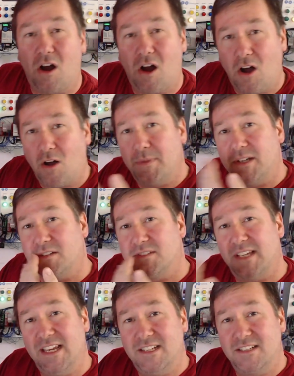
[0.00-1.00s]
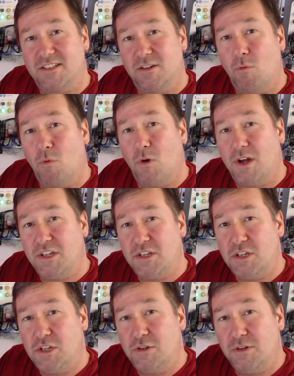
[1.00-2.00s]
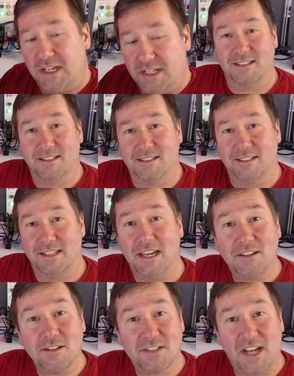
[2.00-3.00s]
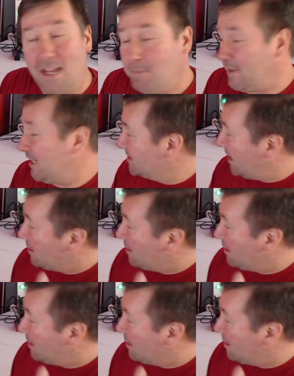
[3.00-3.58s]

all built into one unit. The other type is a